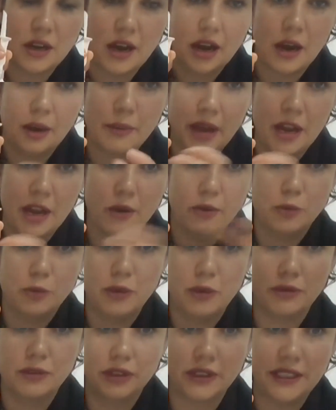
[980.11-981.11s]
air
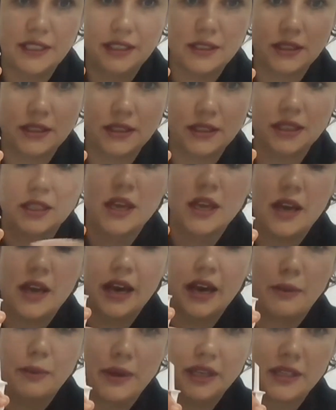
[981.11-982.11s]
would be released.
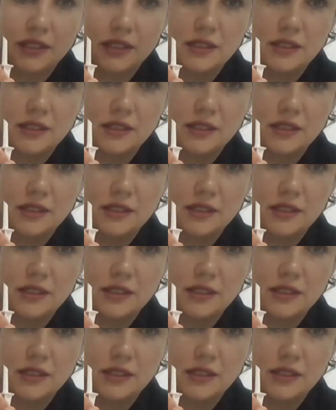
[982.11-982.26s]
And when